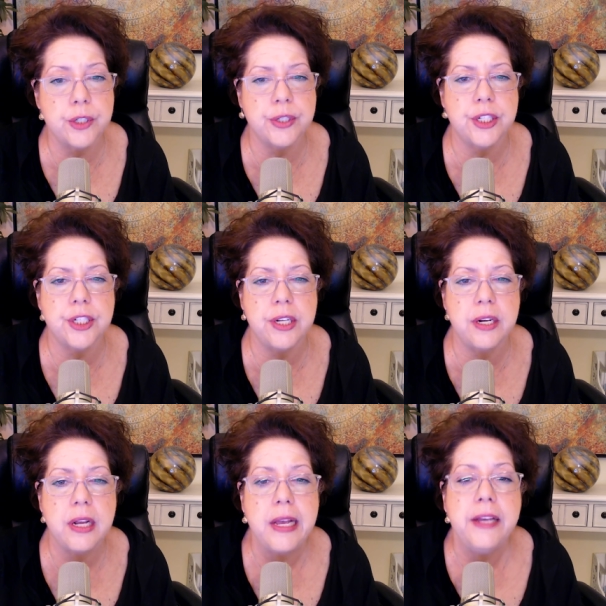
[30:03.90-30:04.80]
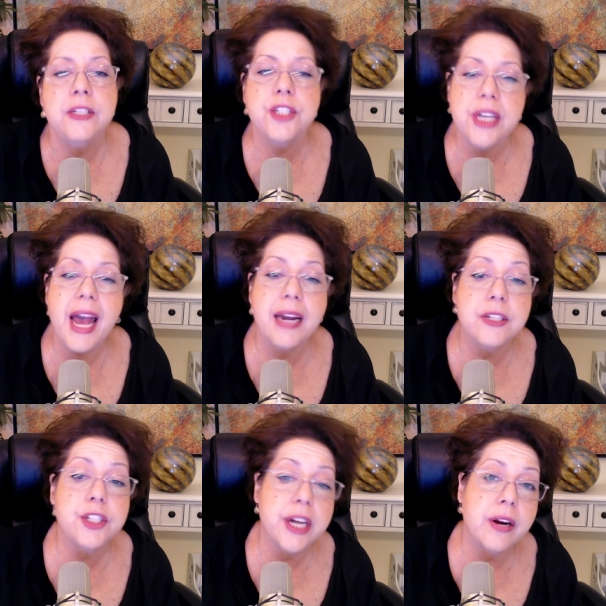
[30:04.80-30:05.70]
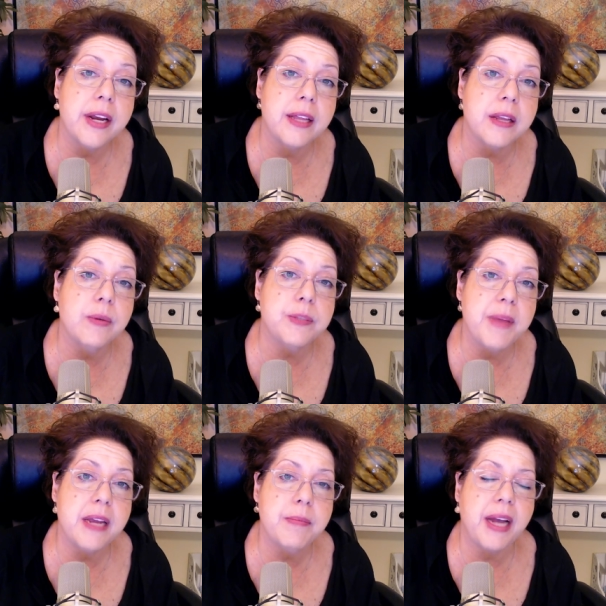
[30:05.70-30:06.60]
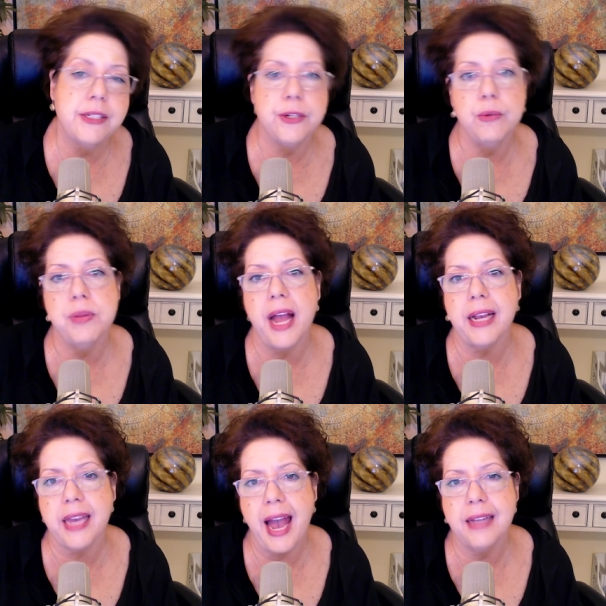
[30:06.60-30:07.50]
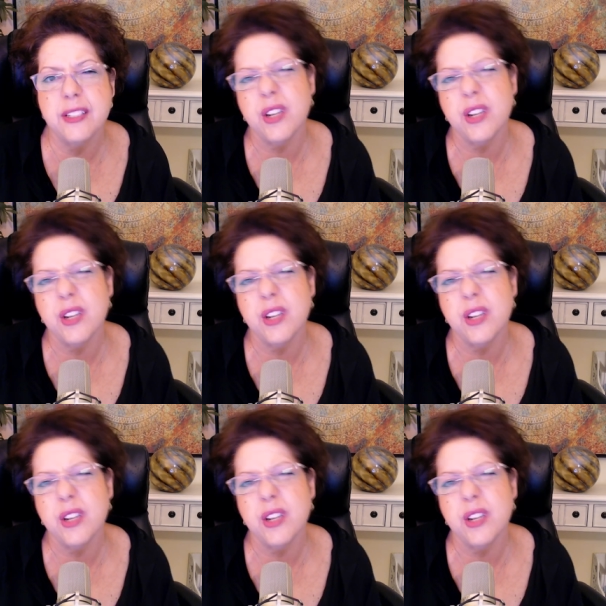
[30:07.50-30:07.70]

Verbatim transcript: tradition. She had a chariot that was manned by two black cats,